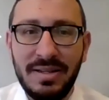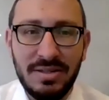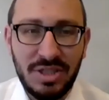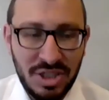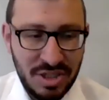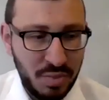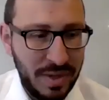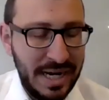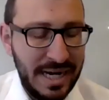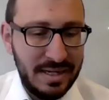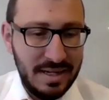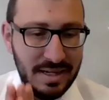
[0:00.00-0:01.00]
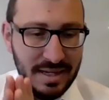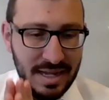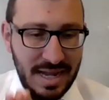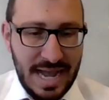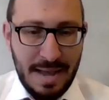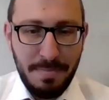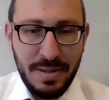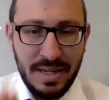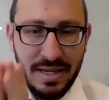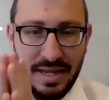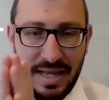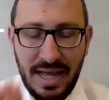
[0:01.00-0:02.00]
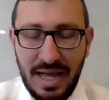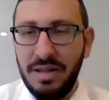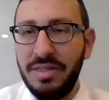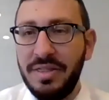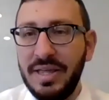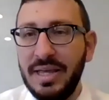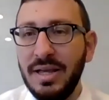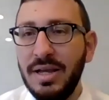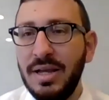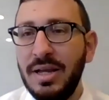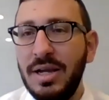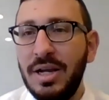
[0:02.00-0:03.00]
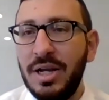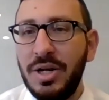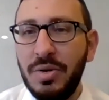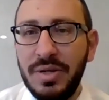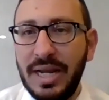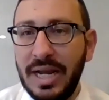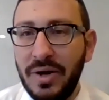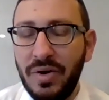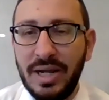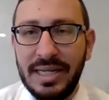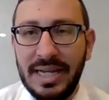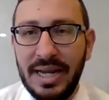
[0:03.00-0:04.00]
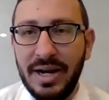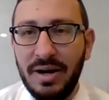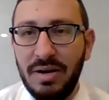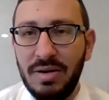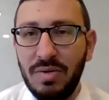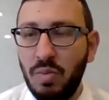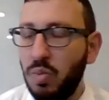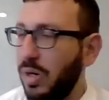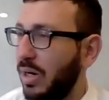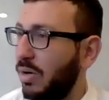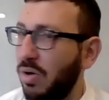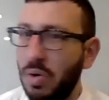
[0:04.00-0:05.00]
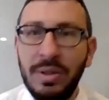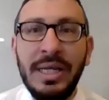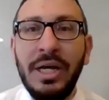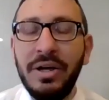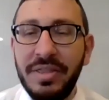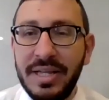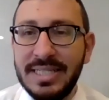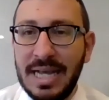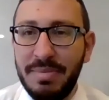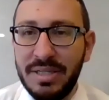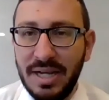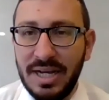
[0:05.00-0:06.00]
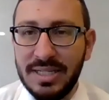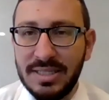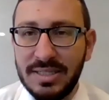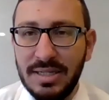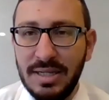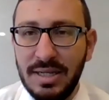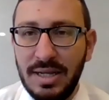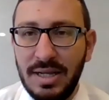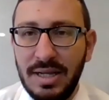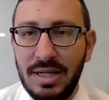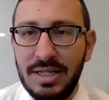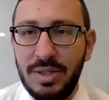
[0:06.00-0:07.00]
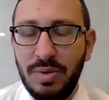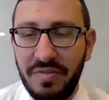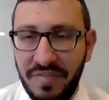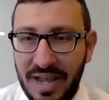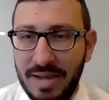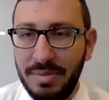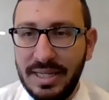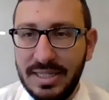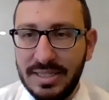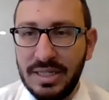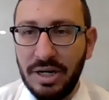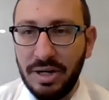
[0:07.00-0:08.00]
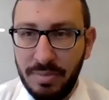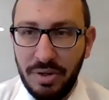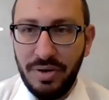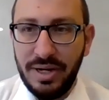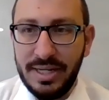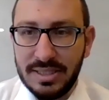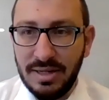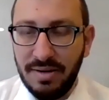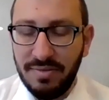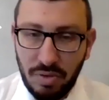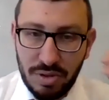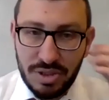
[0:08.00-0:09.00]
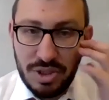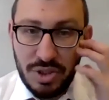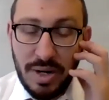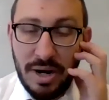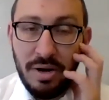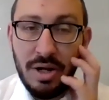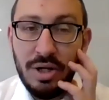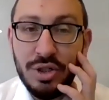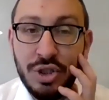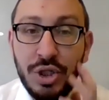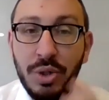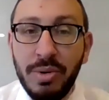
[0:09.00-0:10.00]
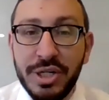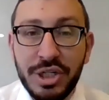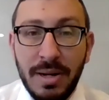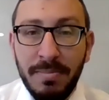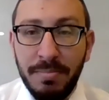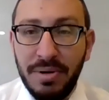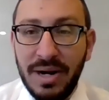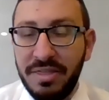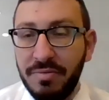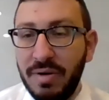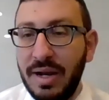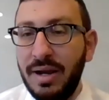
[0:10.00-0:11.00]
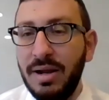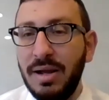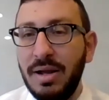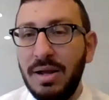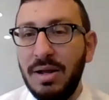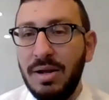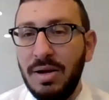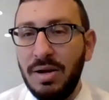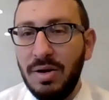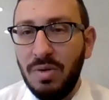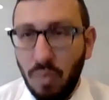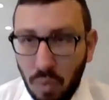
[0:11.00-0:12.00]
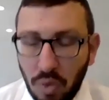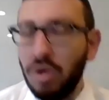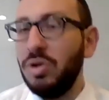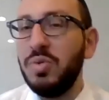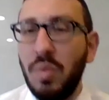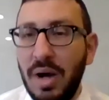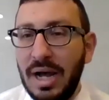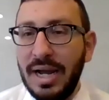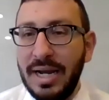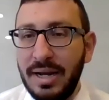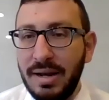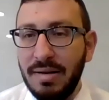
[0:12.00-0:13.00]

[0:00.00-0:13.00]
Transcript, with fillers: sweet, happy, healthy new year, a year where only good things happen to us, to our families, to our communities, of course, to our Jewish brethren worldwide.